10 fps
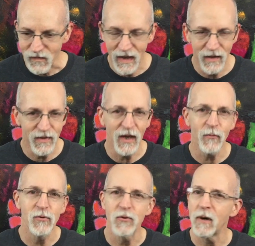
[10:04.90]
Hey, thanks
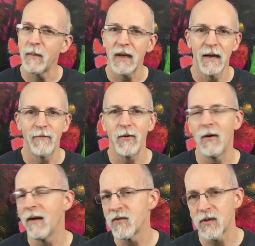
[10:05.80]
for joining me. If you
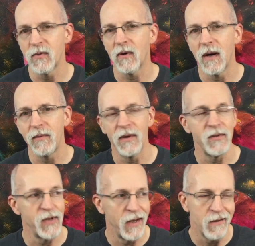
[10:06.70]
haven't subscribed to the
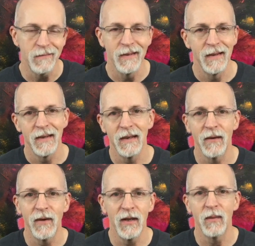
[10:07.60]
channel, you
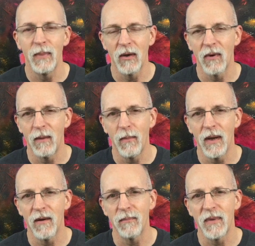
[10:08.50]
know, hit the big red
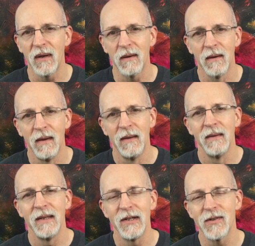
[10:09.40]
button up there
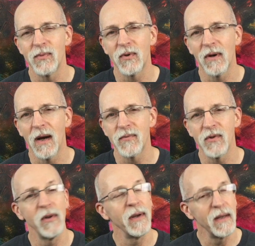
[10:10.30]
and subscribe so
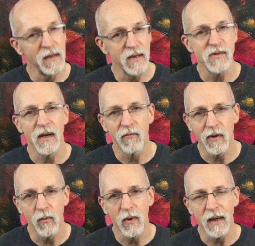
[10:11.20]
you can get these every
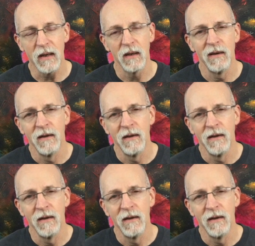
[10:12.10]
week.